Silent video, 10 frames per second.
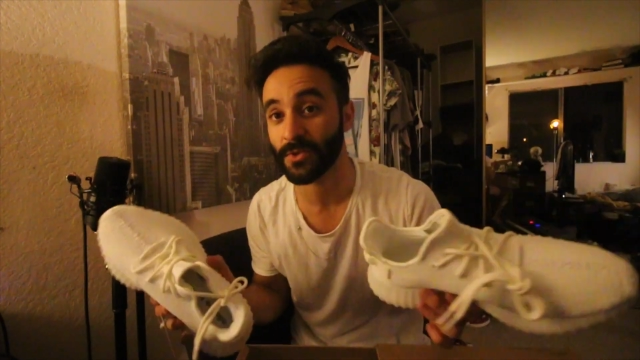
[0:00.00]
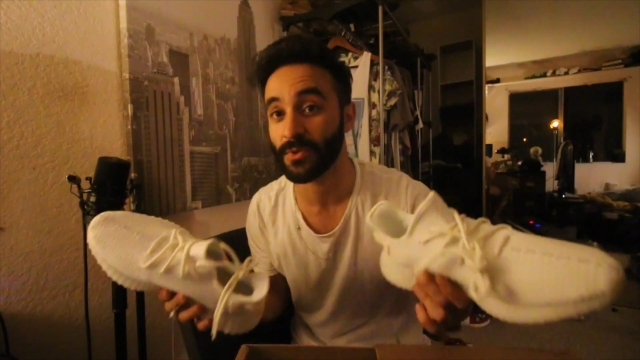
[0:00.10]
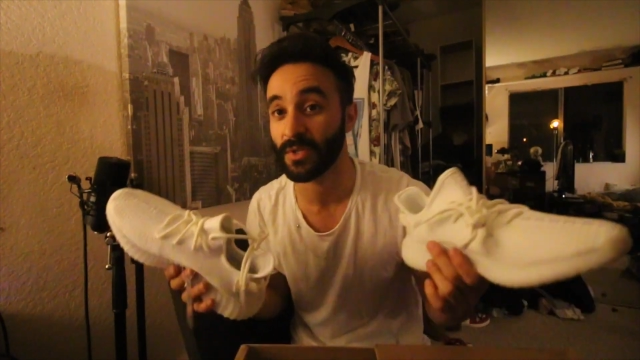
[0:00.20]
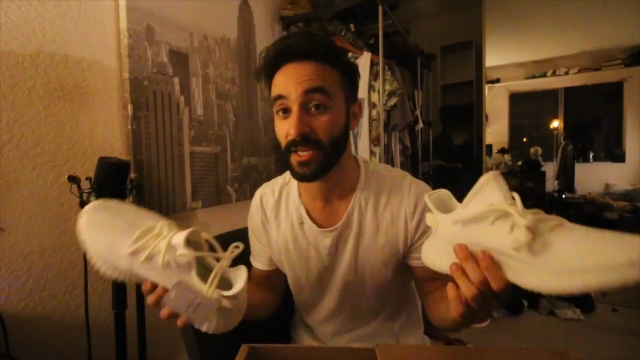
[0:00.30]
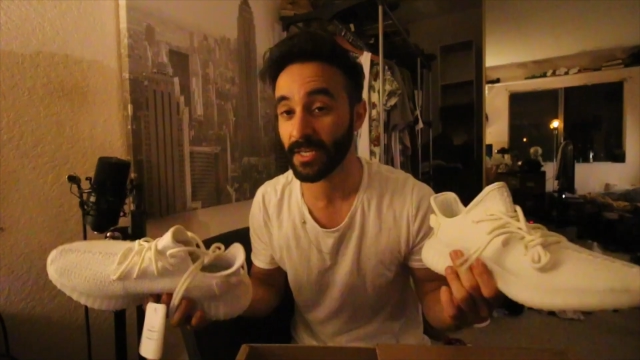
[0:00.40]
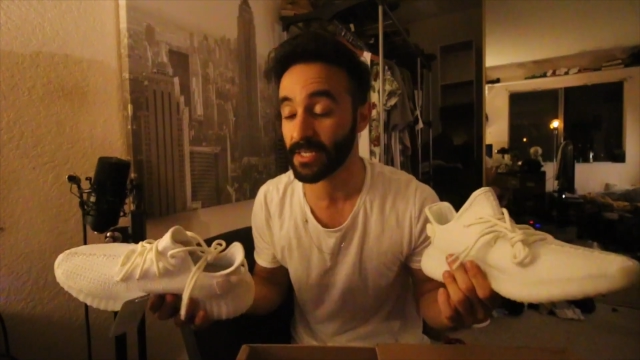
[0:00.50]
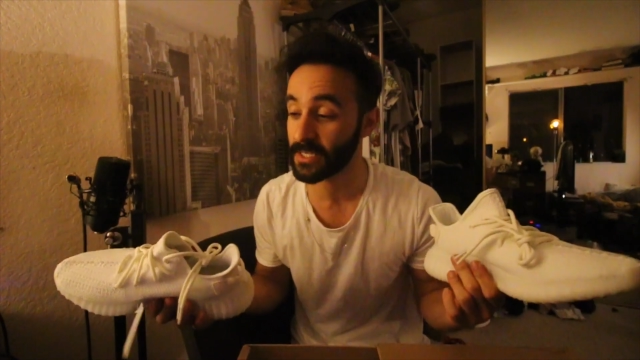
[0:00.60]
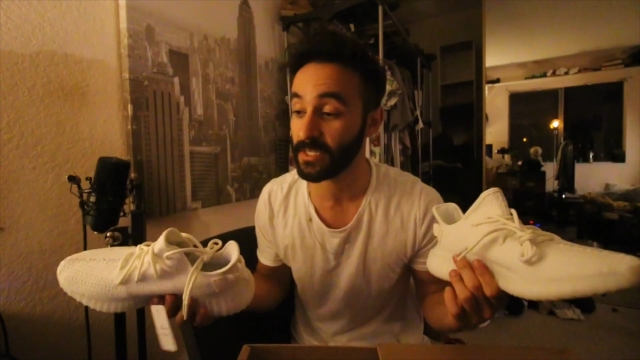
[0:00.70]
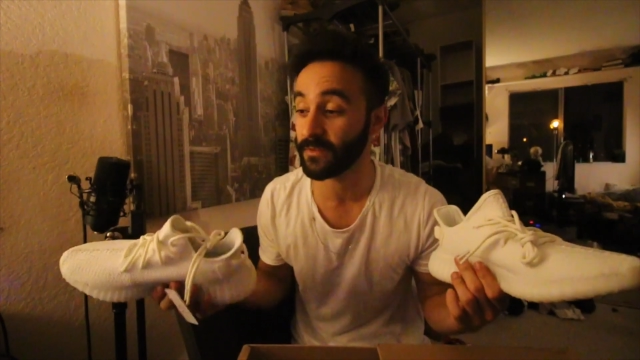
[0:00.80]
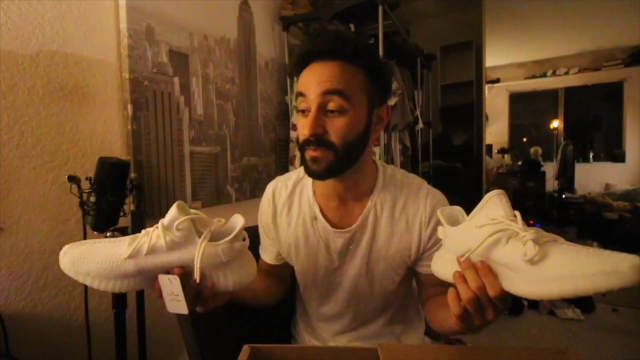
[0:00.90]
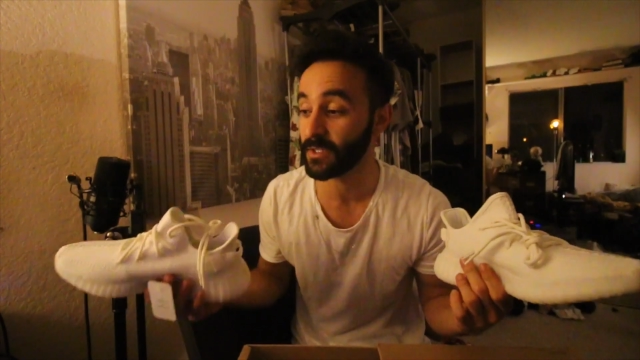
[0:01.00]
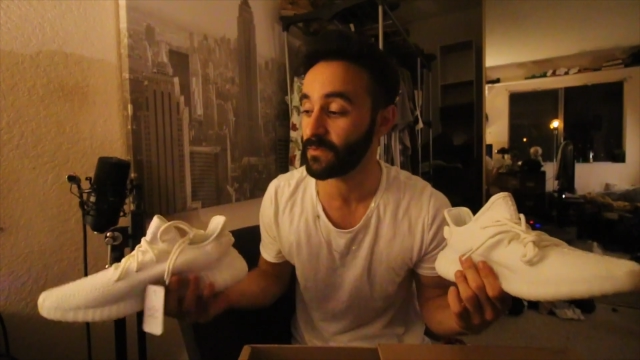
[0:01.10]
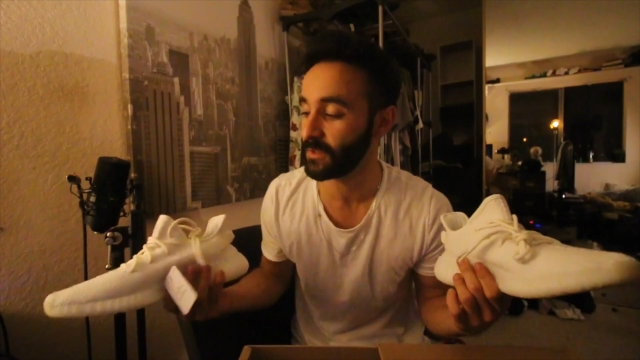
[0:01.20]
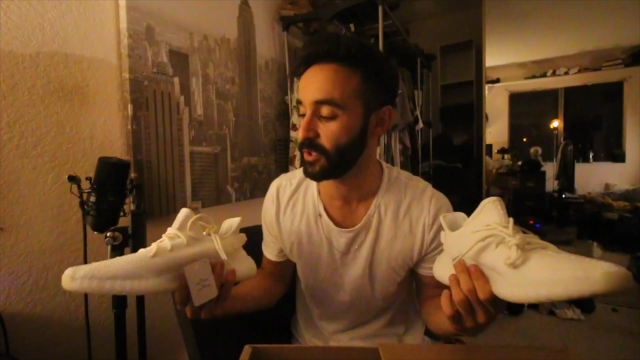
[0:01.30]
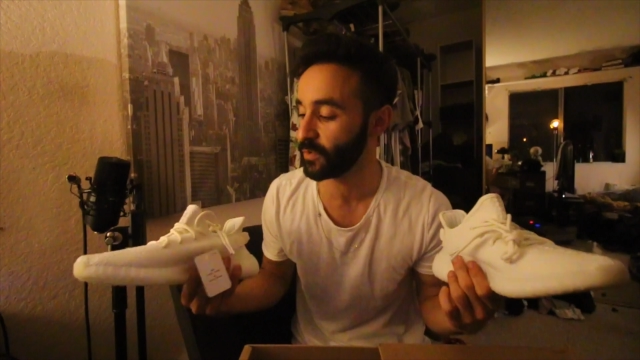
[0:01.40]
So the next scene of this
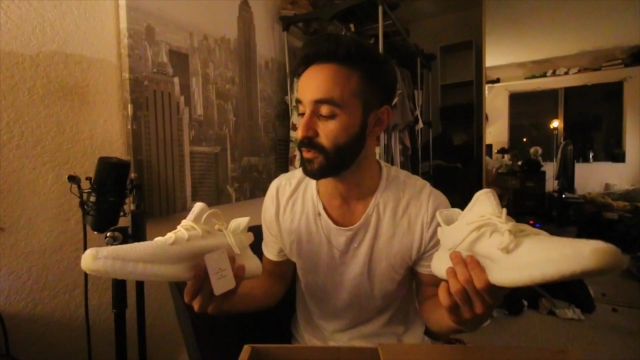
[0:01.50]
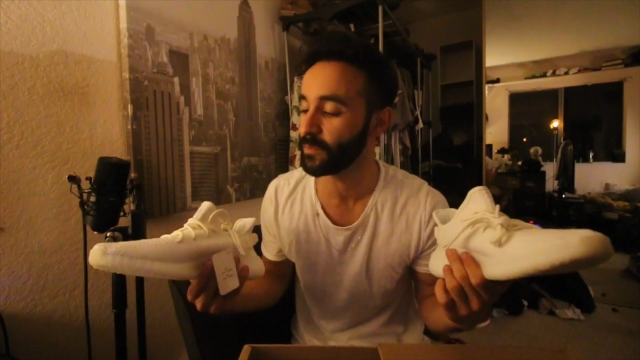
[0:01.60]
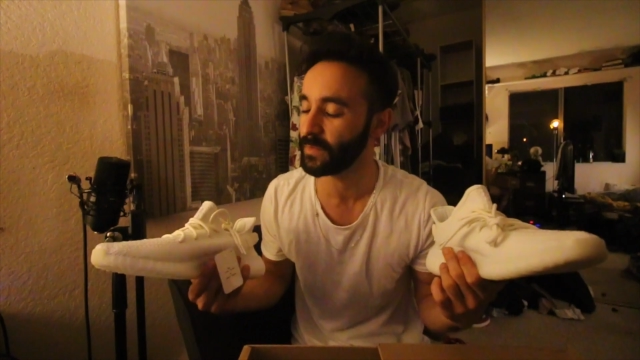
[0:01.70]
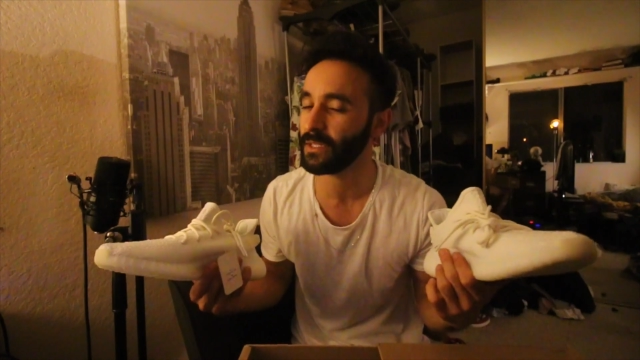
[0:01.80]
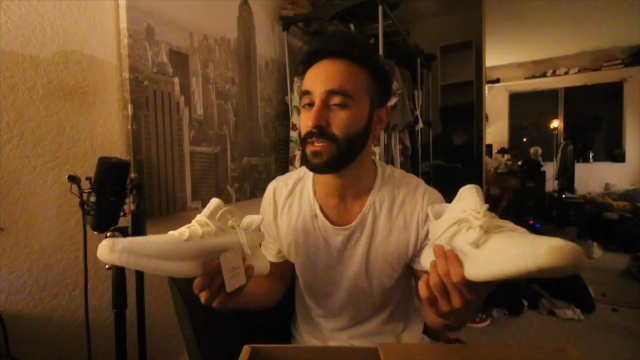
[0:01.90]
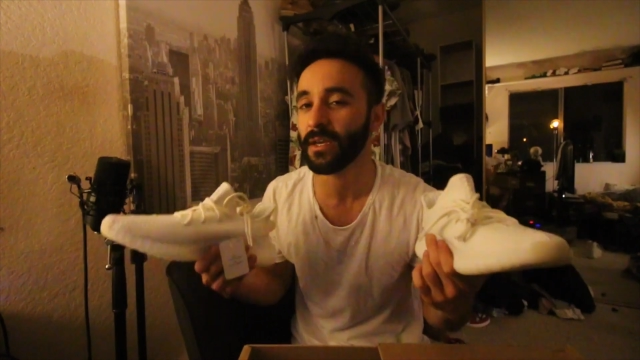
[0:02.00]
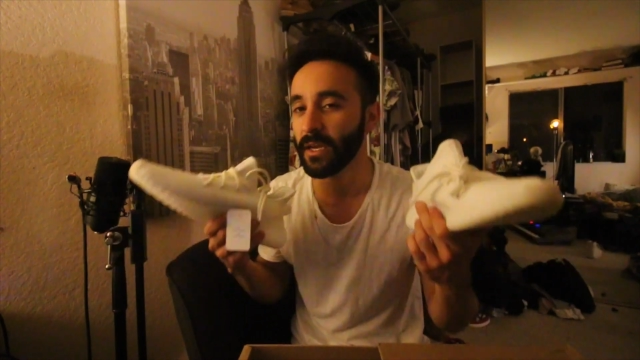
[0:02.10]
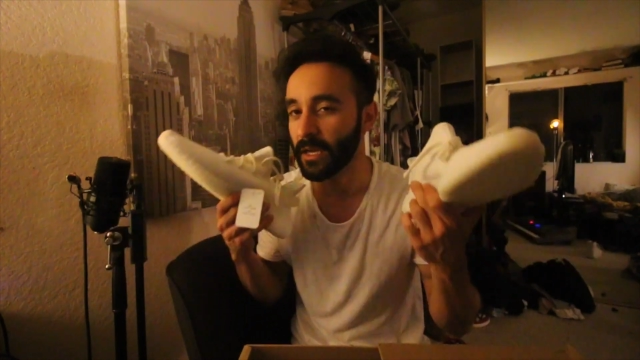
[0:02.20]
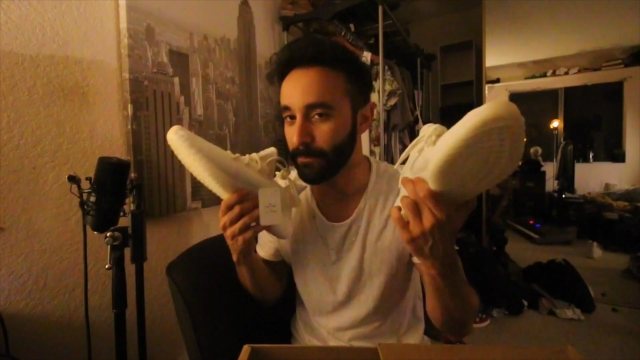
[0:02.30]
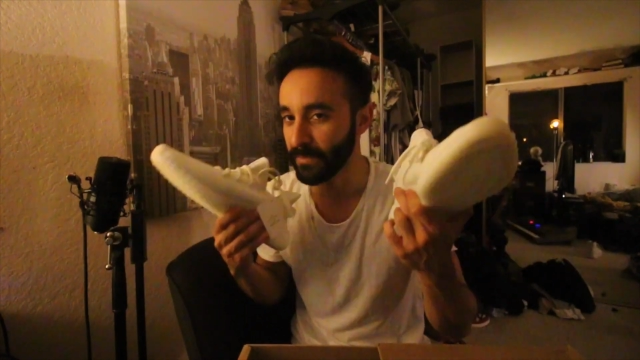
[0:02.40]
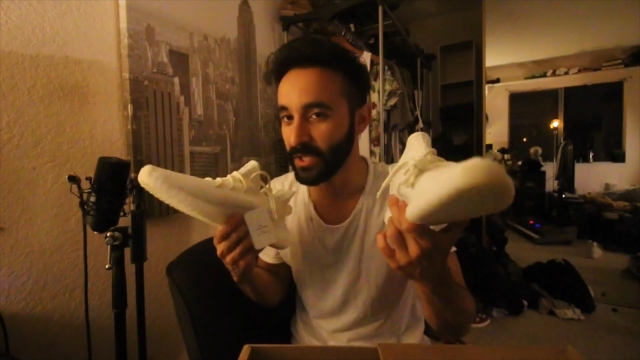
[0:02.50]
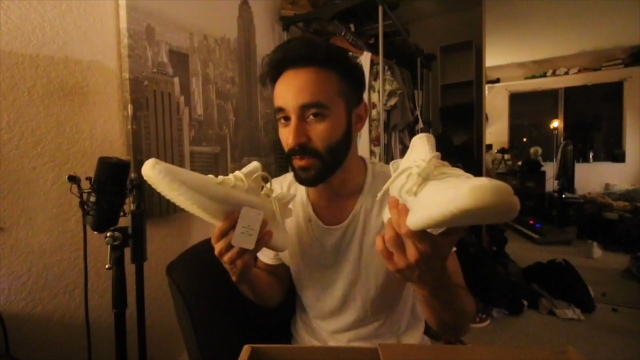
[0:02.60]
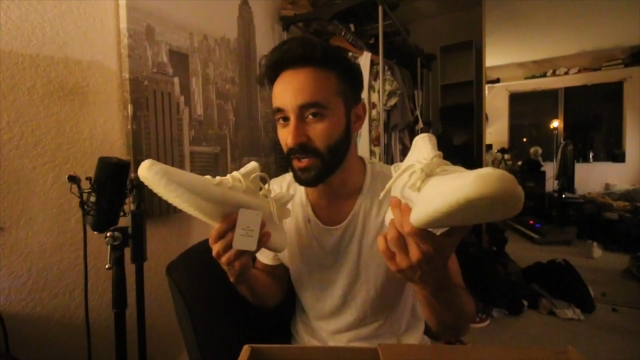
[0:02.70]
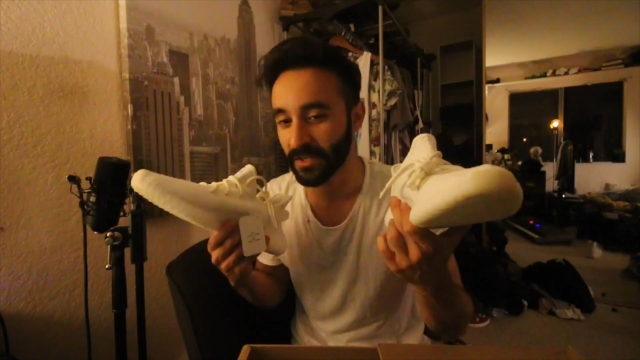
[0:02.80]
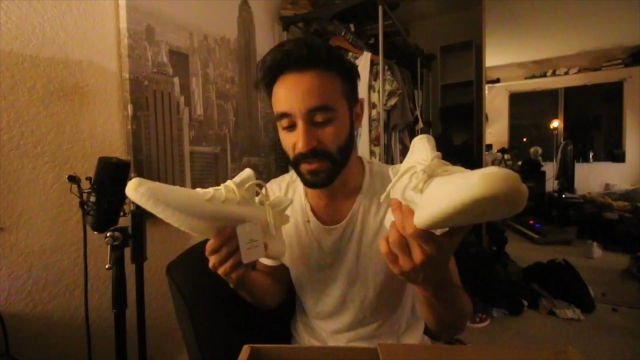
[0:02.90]
video will be me
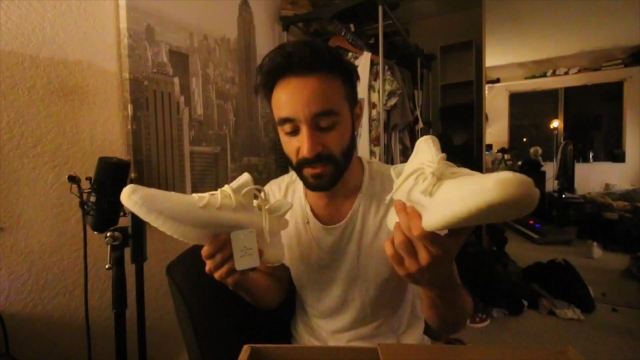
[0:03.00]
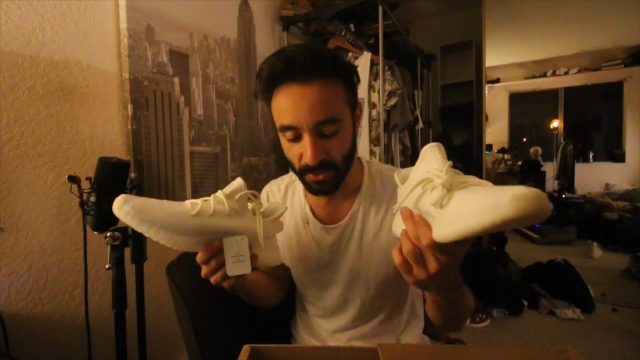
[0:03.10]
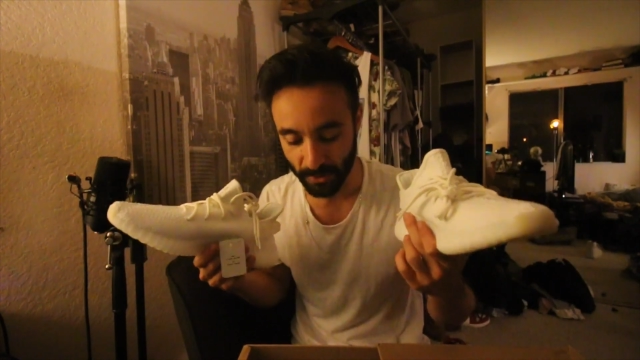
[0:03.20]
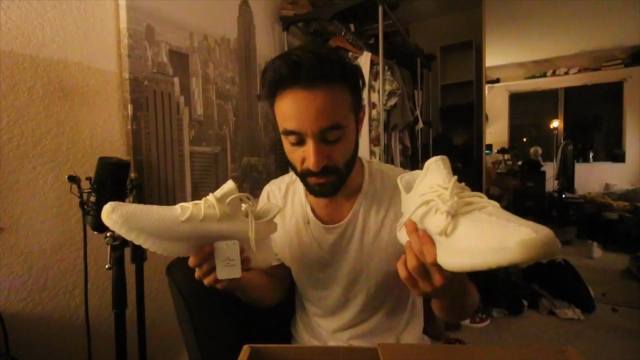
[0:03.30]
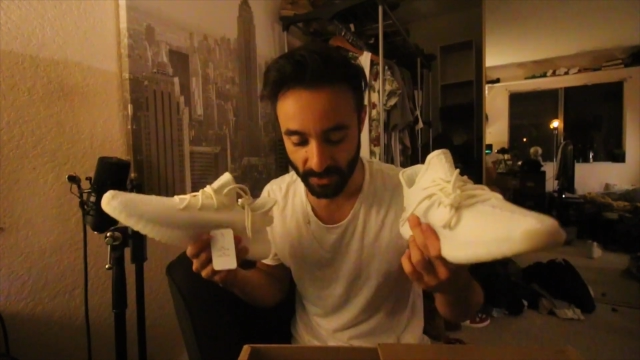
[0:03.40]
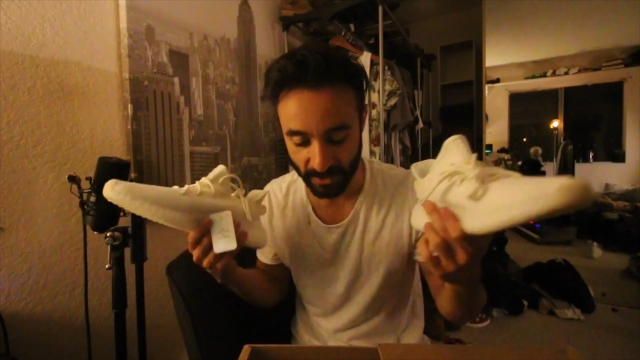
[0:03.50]
wearing these shoes.